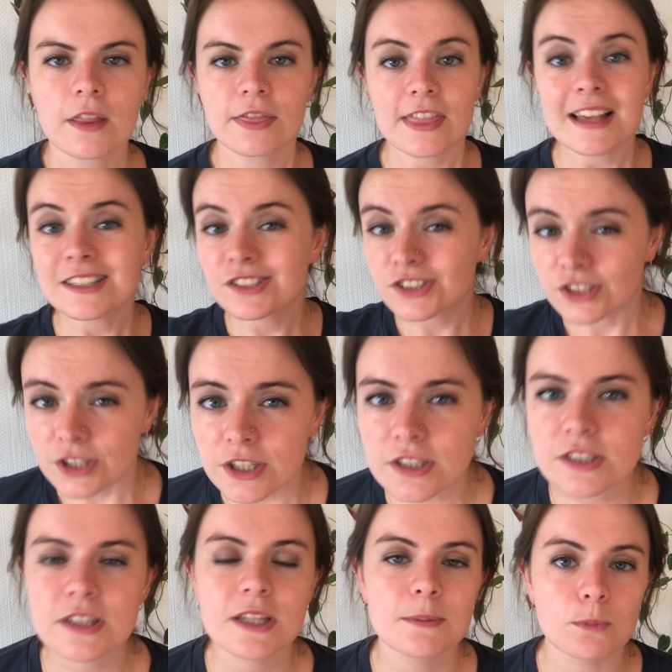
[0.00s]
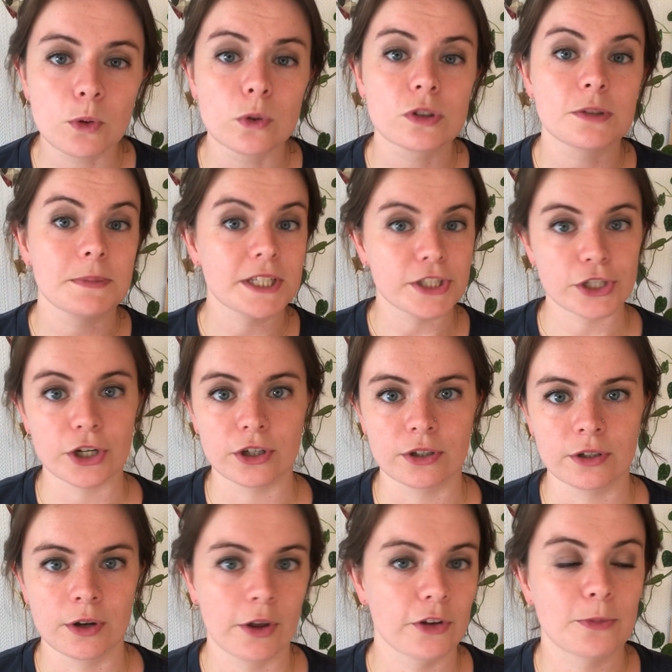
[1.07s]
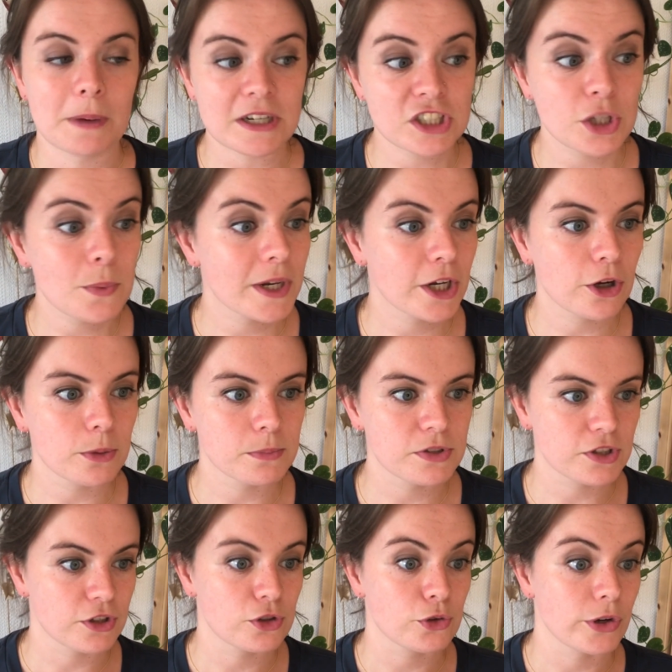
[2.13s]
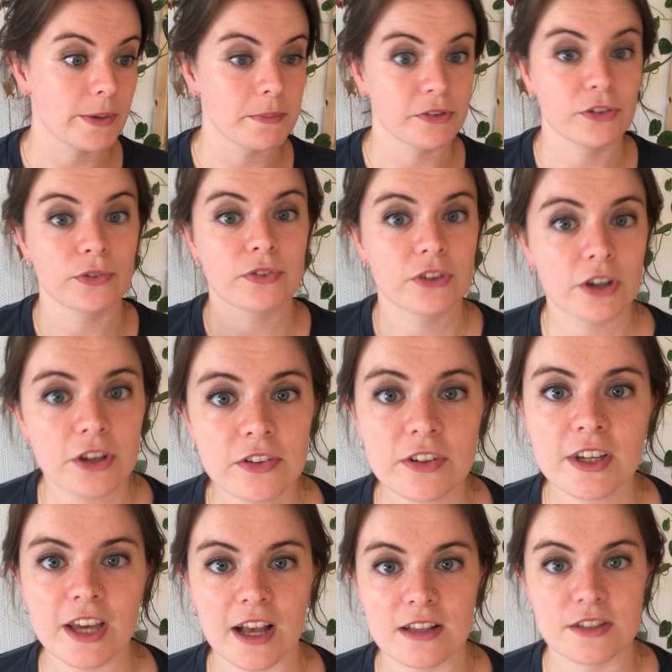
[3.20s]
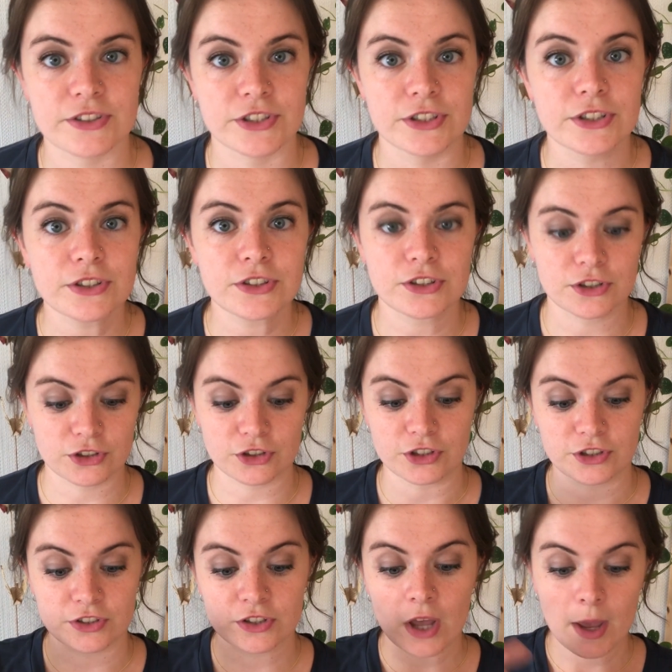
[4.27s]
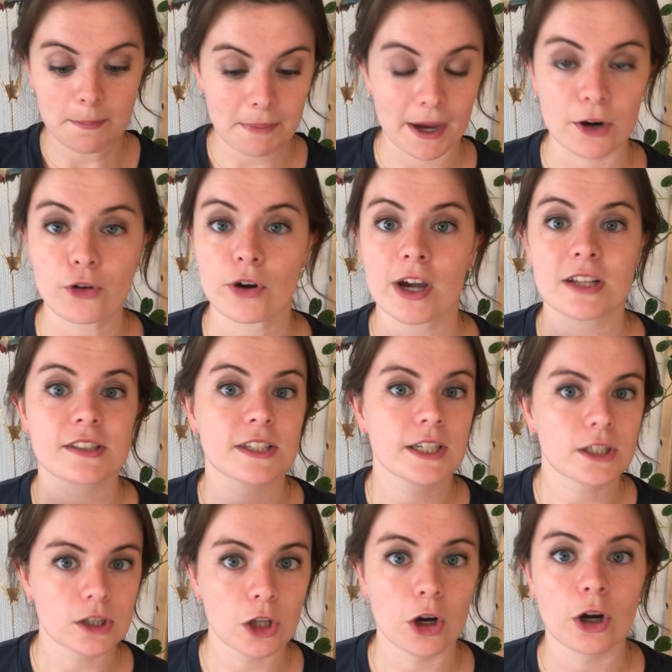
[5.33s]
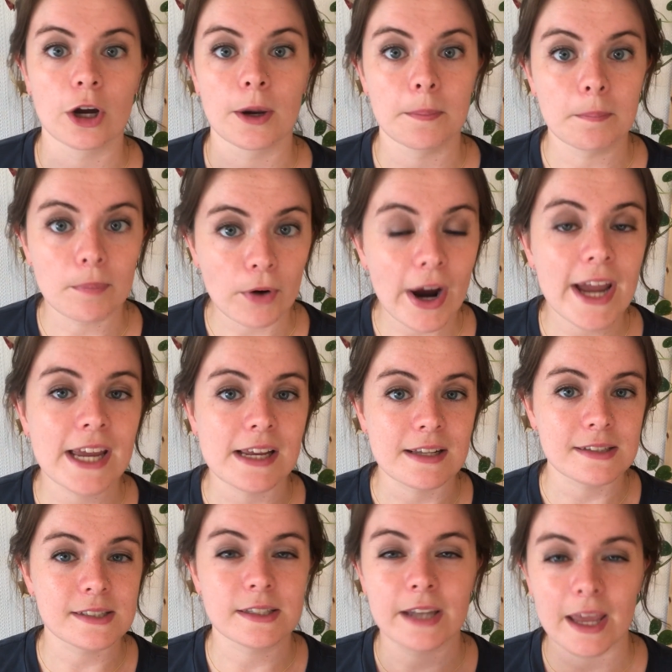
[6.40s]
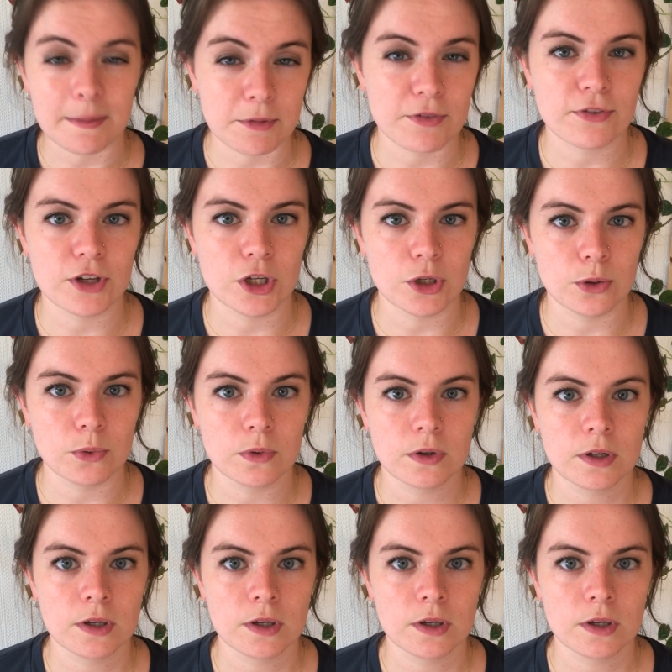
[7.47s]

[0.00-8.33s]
There's certainly more to be done, especially when it comes to the treatments of certain cancers, such as pancreatic, lung, and brain, to name a few.